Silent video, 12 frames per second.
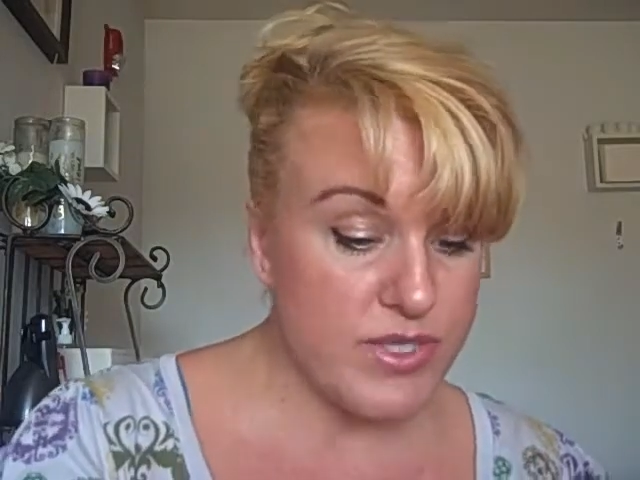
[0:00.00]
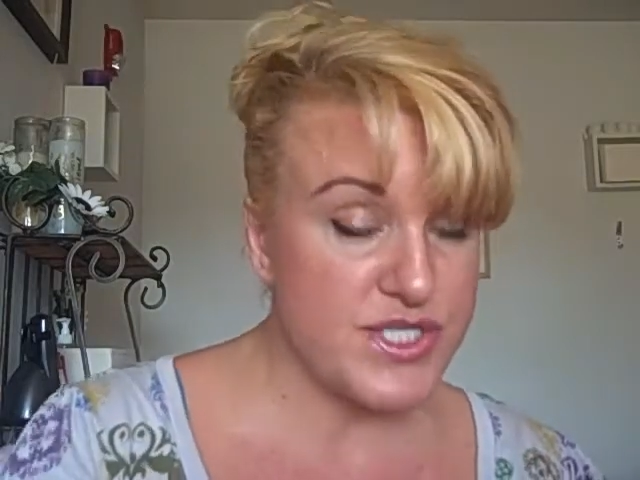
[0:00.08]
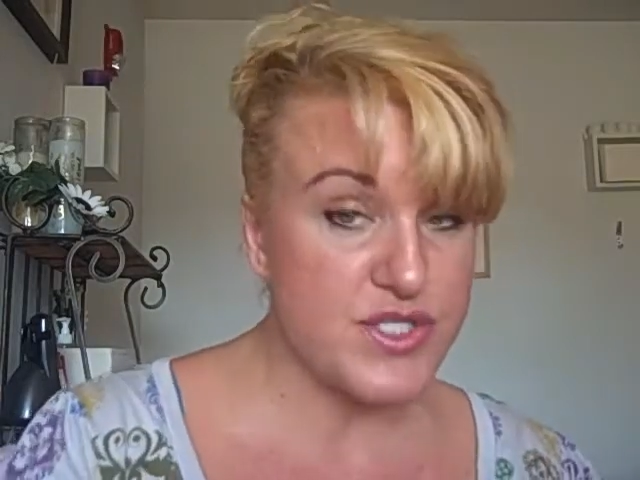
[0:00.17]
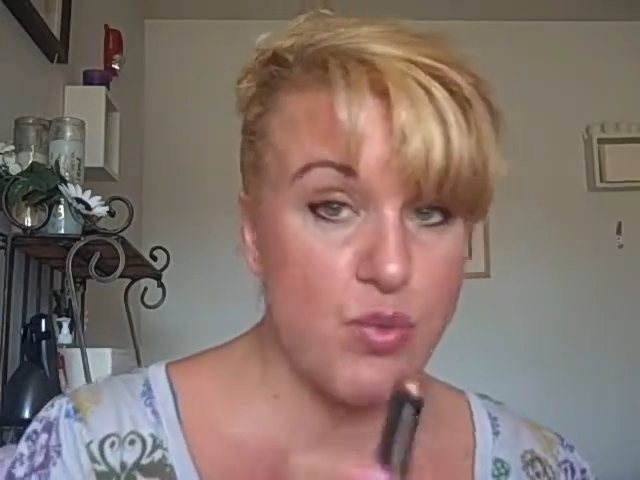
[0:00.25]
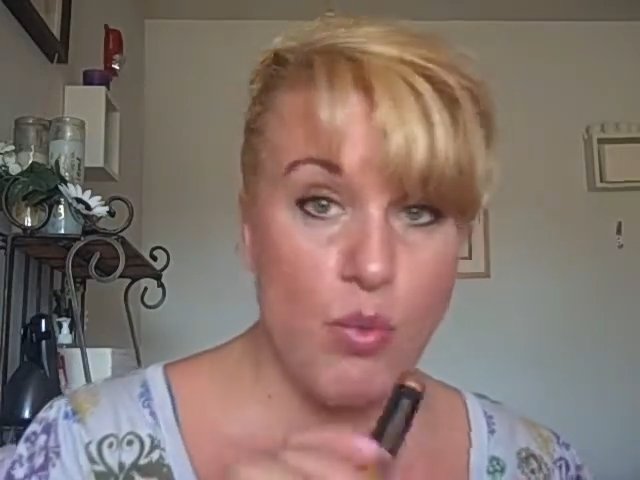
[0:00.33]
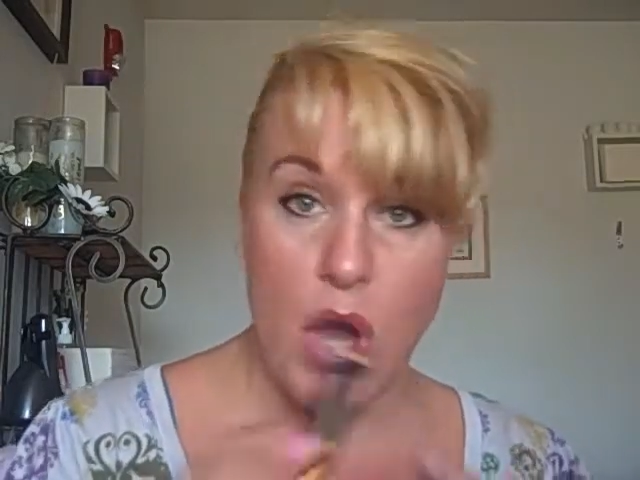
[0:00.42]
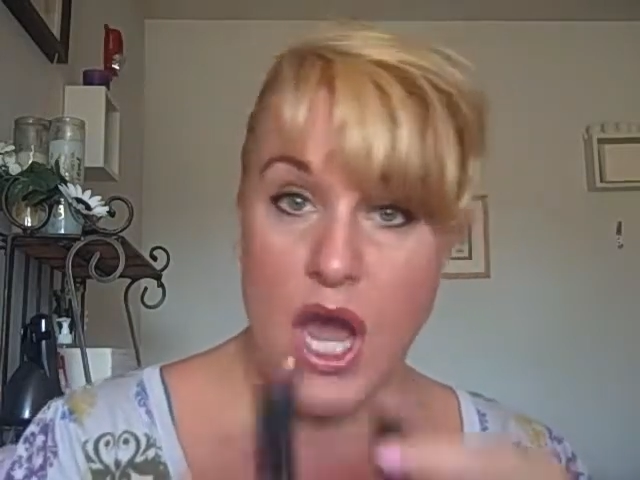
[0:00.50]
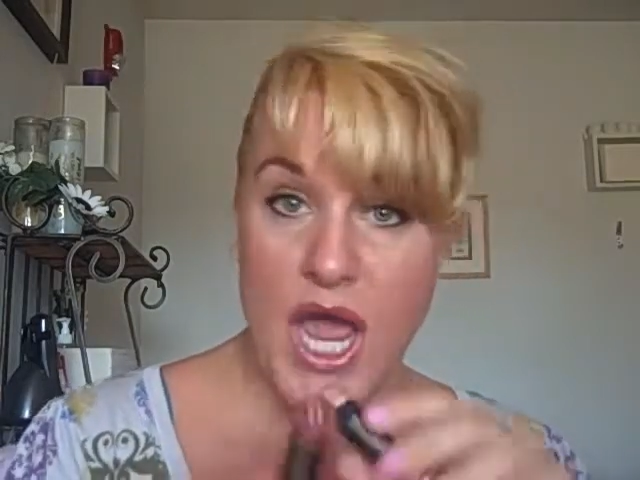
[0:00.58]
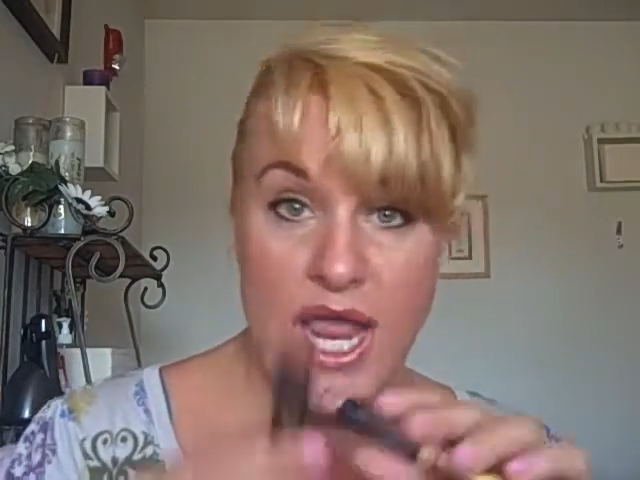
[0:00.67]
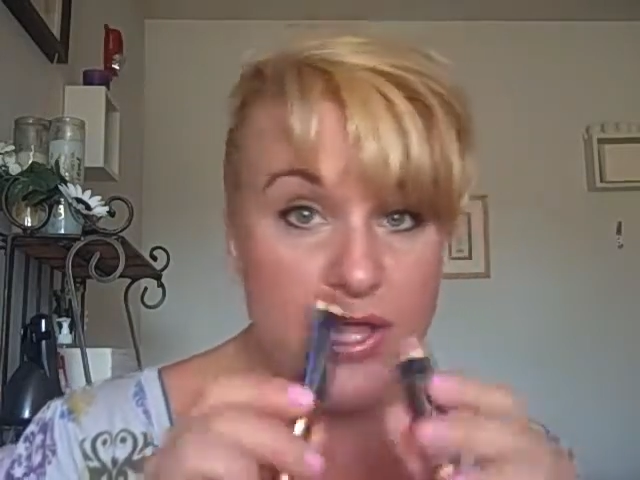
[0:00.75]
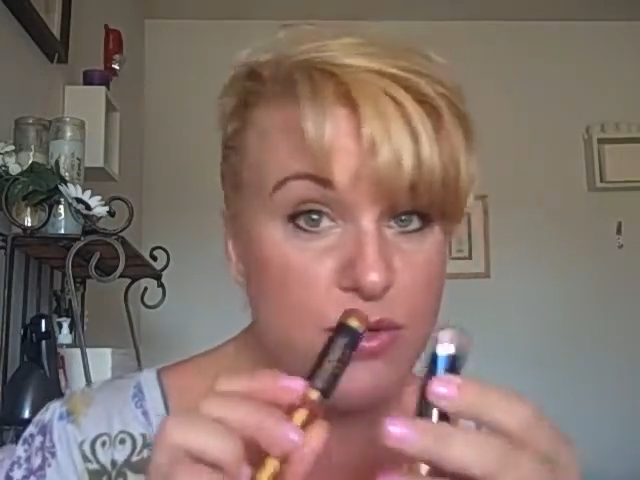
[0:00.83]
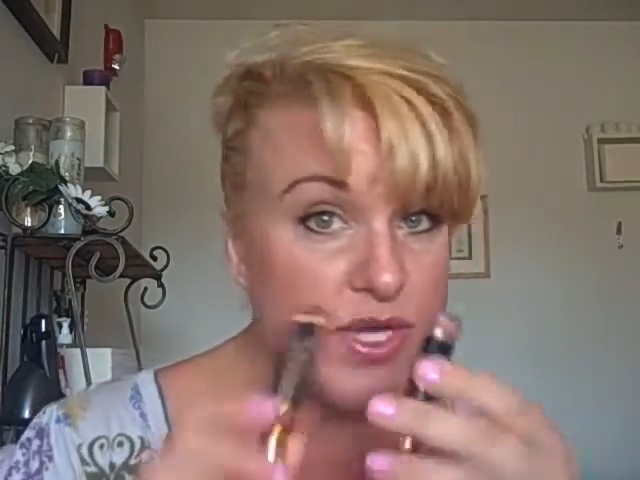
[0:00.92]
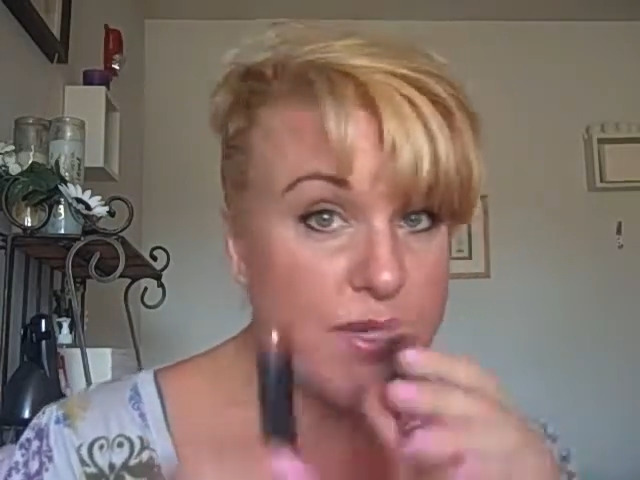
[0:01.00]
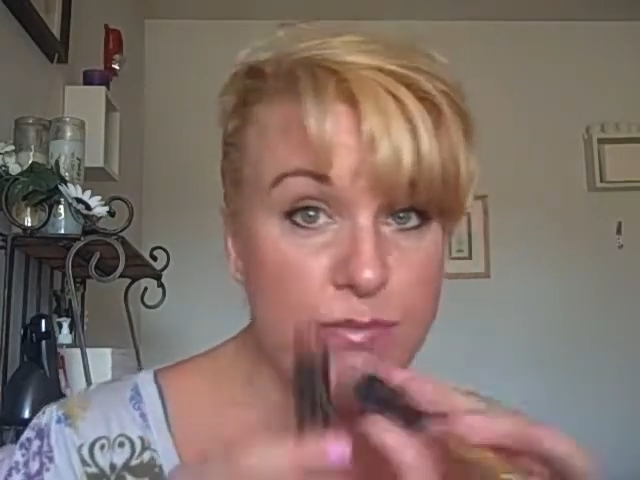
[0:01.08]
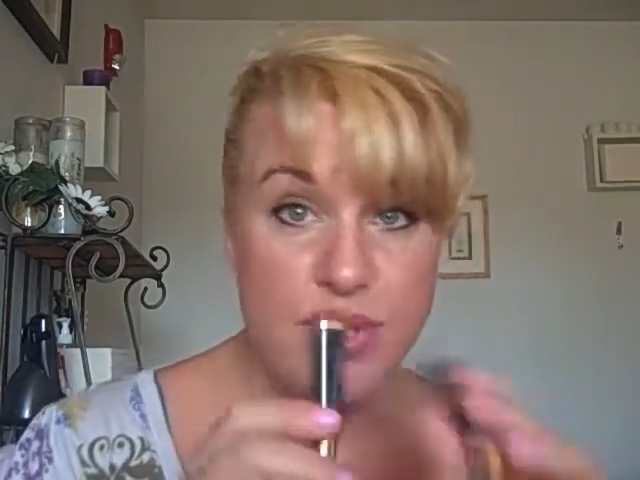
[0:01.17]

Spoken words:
which is why you can